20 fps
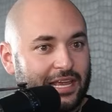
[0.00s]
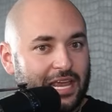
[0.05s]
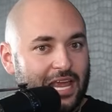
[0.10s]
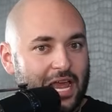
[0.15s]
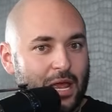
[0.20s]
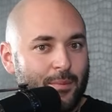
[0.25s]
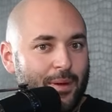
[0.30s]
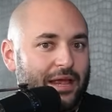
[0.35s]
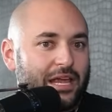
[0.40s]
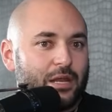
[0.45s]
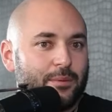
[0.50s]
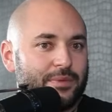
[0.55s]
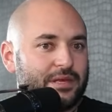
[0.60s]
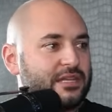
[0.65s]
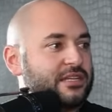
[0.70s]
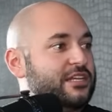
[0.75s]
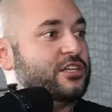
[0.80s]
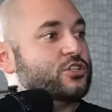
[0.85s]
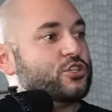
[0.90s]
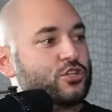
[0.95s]
Like, am I going to
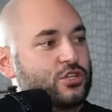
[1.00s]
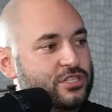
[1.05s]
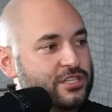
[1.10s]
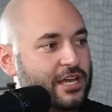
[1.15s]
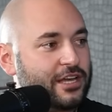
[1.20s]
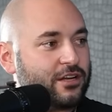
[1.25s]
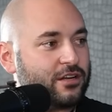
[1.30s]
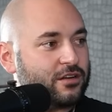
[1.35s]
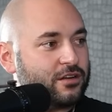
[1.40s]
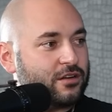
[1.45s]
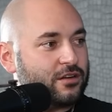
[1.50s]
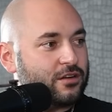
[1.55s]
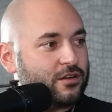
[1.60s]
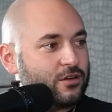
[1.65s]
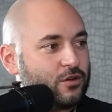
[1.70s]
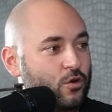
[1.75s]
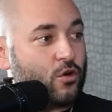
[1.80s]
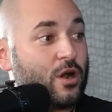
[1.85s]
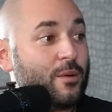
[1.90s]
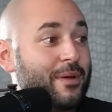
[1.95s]
be a t-shirt designer
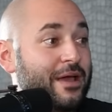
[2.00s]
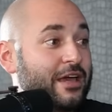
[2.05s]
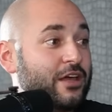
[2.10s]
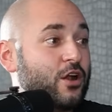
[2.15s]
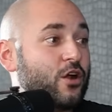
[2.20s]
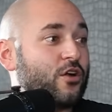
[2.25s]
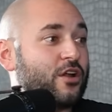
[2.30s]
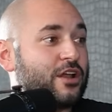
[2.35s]
or am I an